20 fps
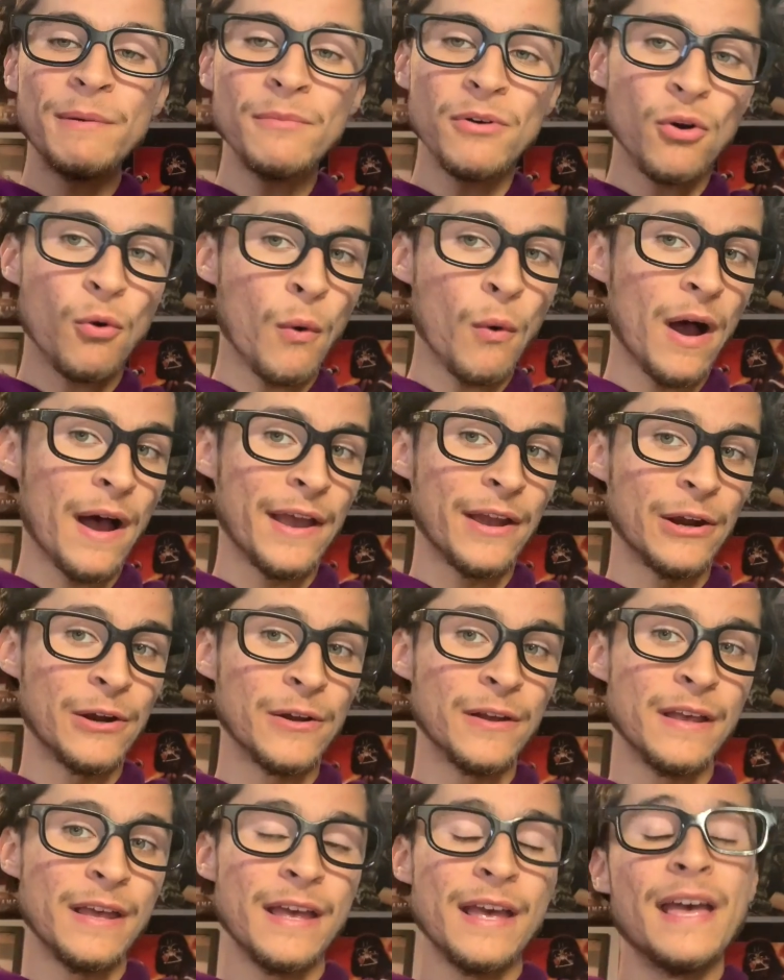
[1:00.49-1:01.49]

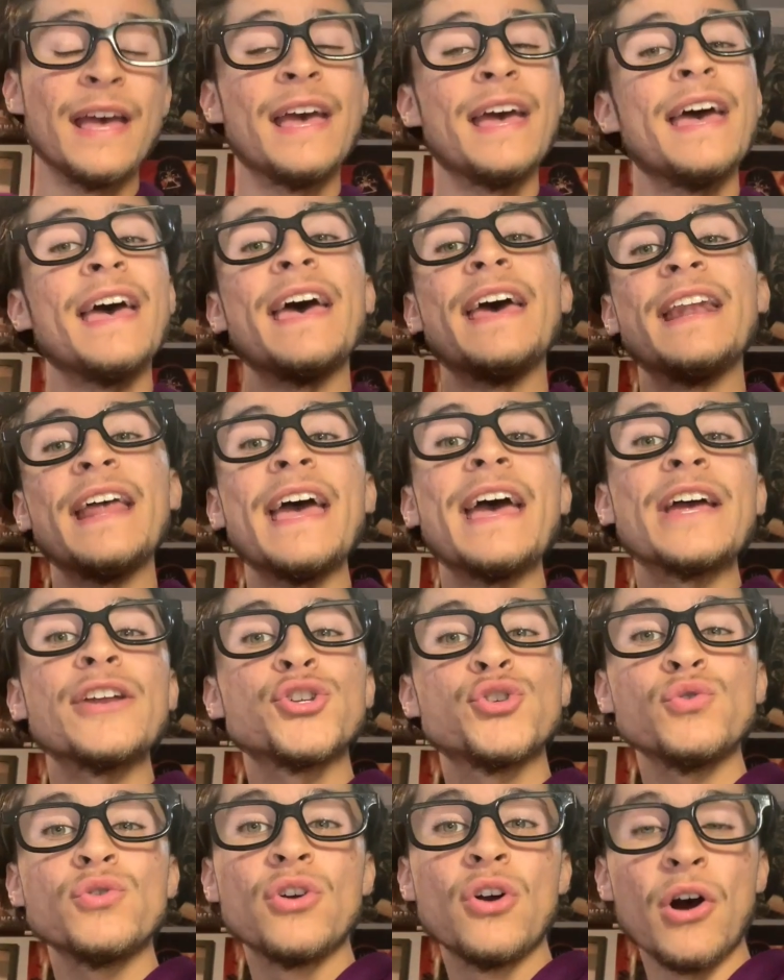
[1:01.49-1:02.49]
Maguire and
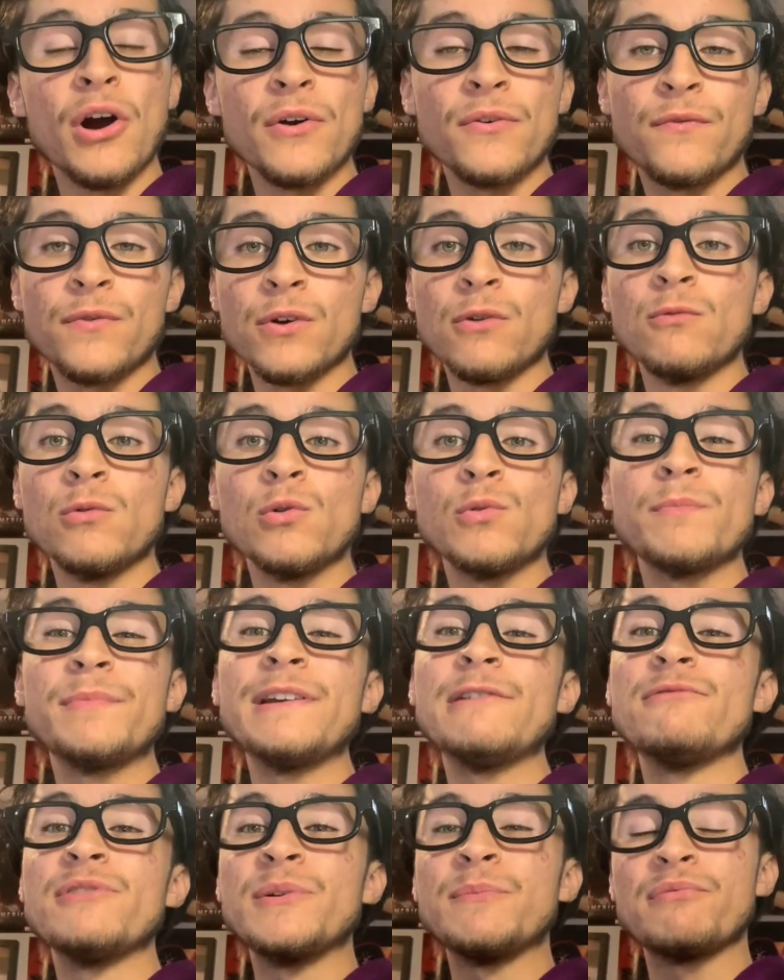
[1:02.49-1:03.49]
Andrew Garfield will
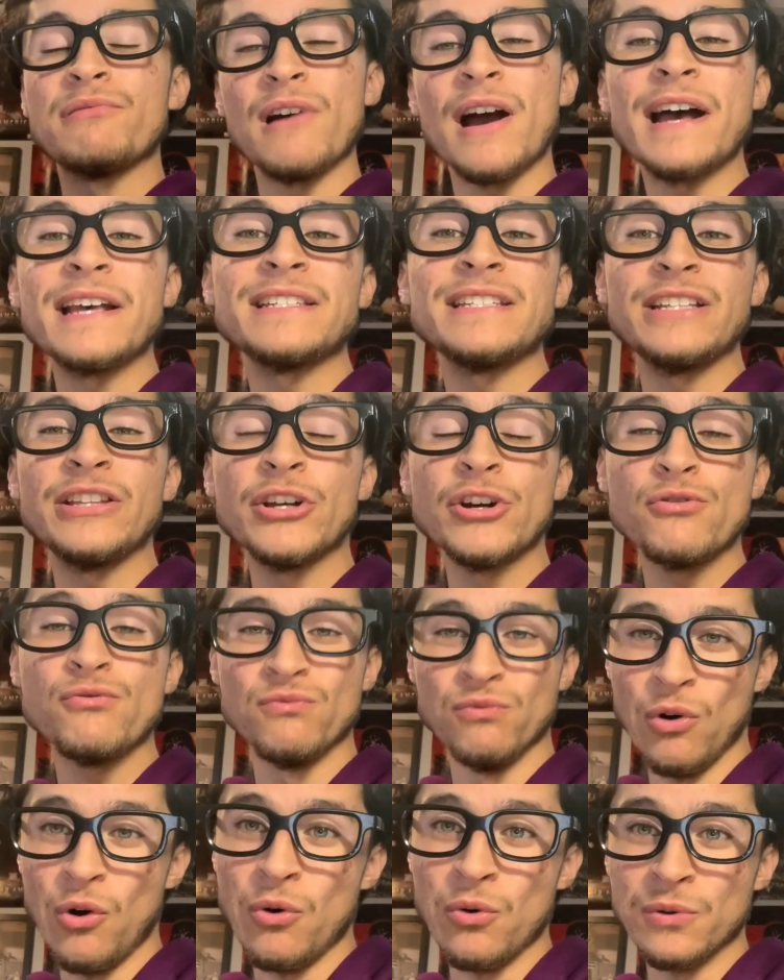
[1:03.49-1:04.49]
be reprising their
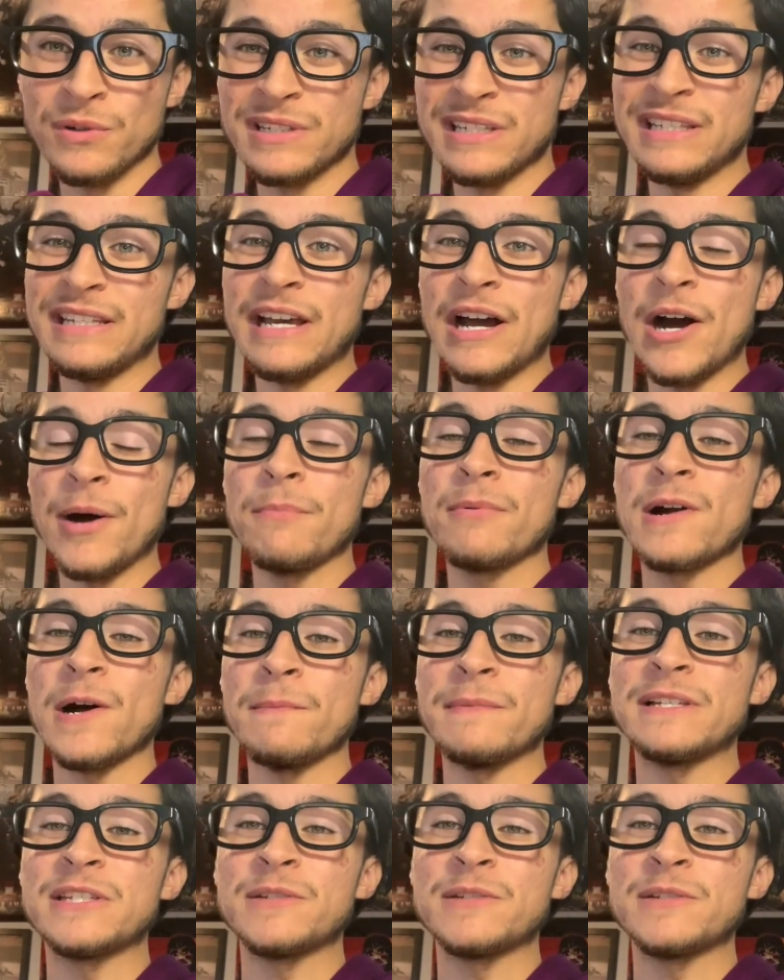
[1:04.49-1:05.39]
roles in the upcoming